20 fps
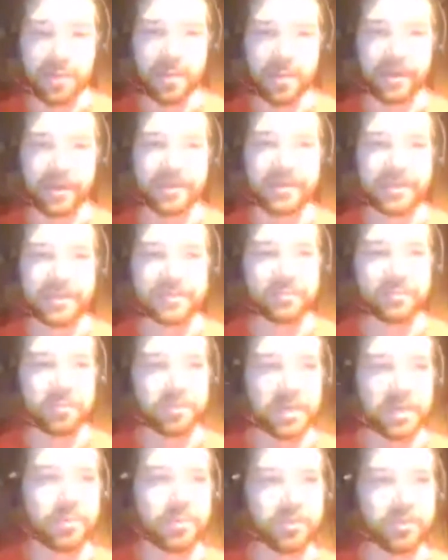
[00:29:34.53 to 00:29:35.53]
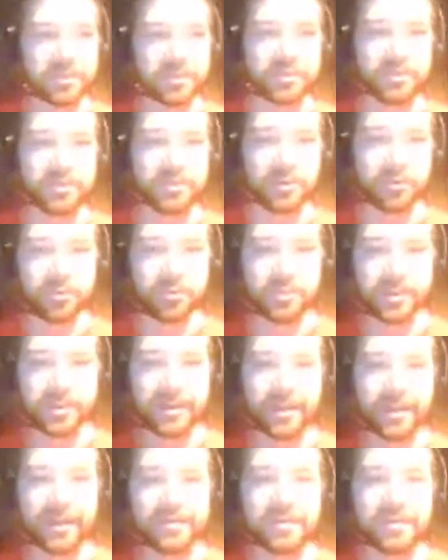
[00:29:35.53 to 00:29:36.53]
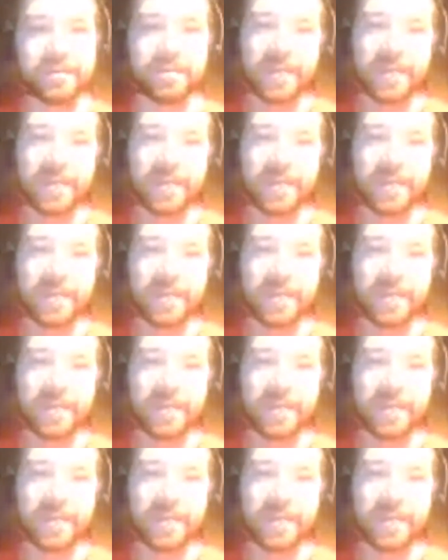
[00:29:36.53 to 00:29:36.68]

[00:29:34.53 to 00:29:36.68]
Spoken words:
is when people assume that they